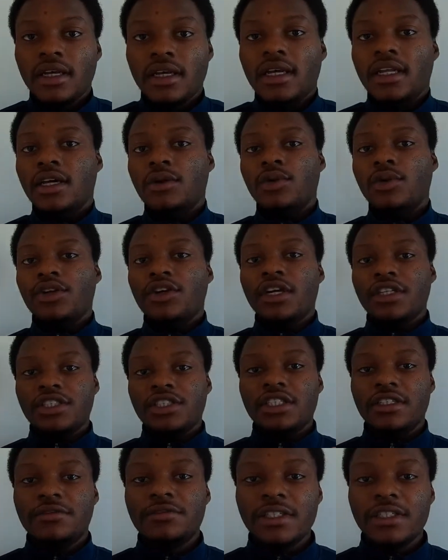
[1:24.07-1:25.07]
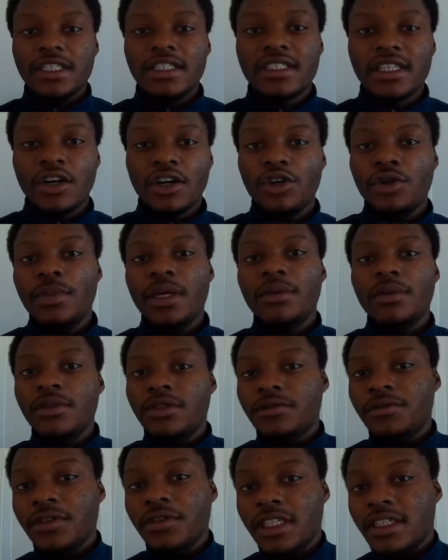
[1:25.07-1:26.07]
And then when you actually freestyle, you'll be able to
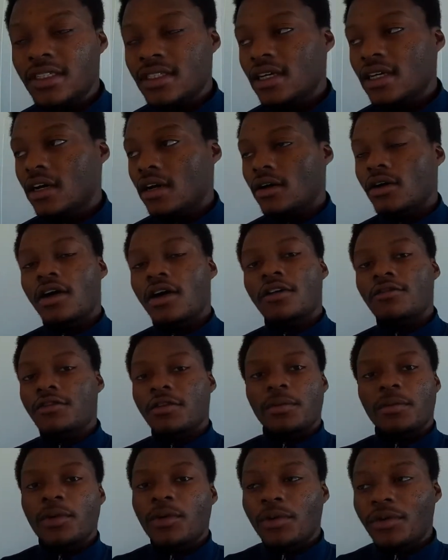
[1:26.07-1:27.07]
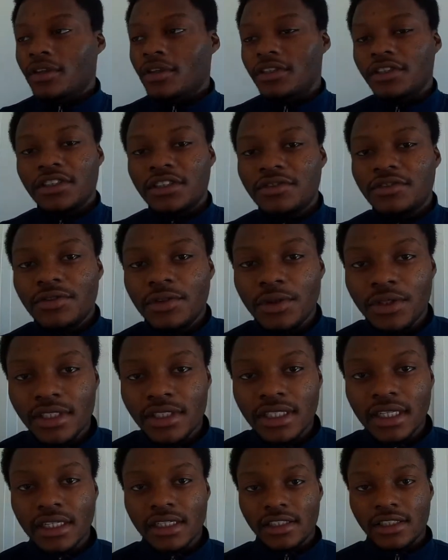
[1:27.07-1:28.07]
freestyle for more than just 30
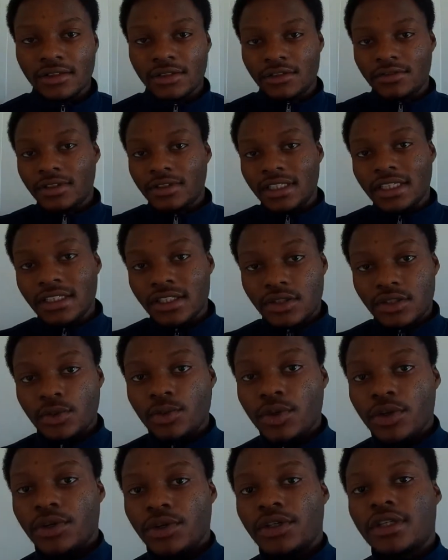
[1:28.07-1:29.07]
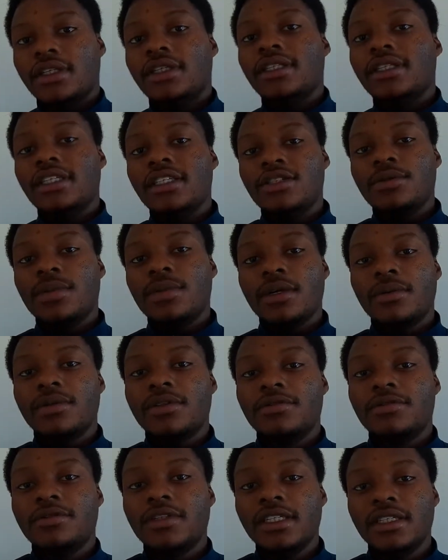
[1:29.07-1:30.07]
seconds, because for this to work, you need to be able to
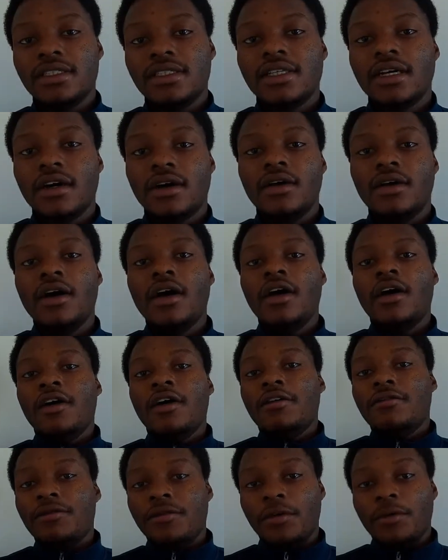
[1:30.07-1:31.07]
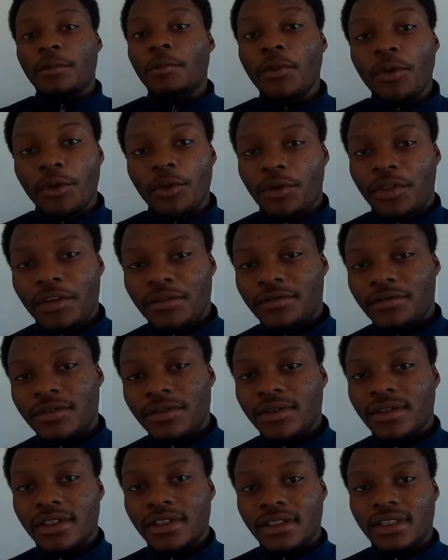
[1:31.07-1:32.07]
freestyle for more than
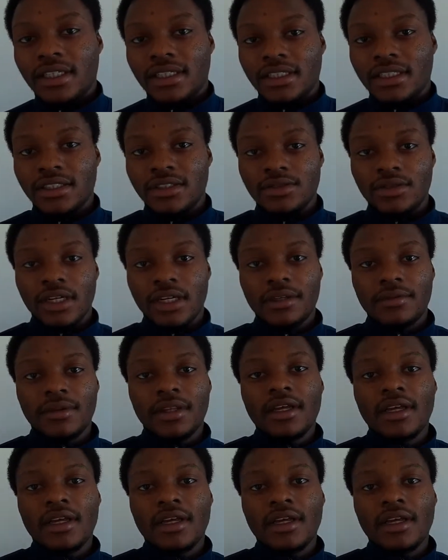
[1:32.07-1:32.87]
30 seconds, right?